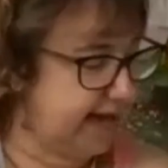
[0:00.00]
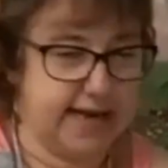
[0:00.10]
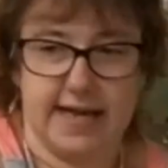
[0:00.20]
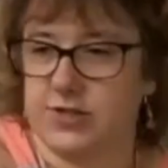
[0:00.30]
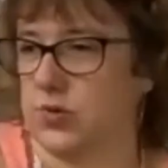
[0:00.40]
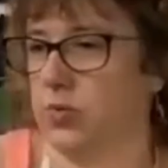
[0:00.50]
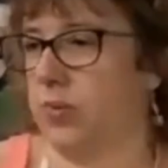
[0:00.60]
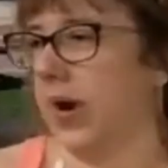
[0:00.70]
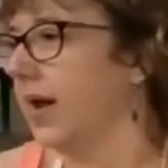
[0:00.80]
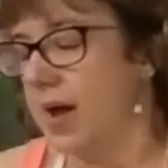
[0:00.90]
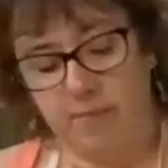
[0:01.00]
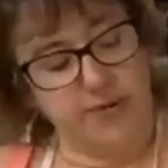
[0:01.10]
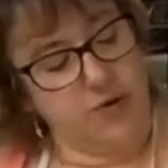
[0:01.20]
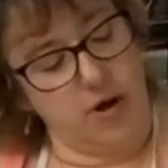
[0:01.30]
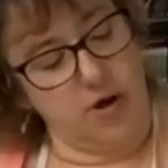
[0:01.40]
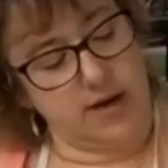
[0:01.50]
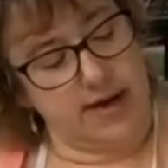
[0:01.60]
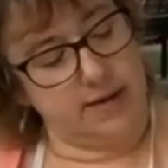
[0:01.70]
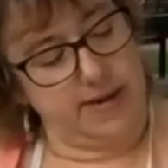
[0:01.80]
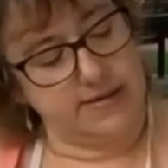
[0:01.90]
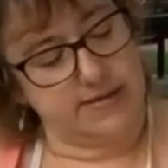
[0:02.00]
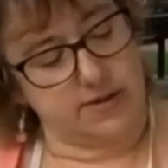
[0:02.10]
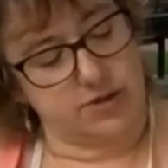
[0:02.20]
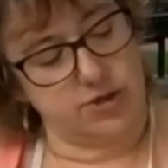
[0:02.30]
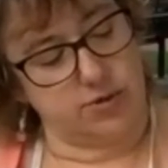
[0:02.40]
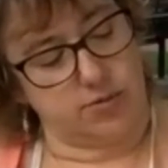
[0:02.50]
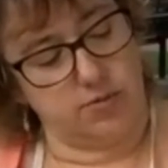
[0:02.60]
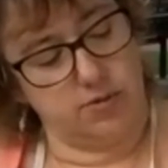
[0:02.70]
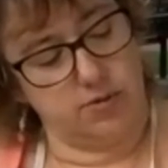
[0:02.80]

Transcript: kind of has their own brand, but they're all kind of basic too.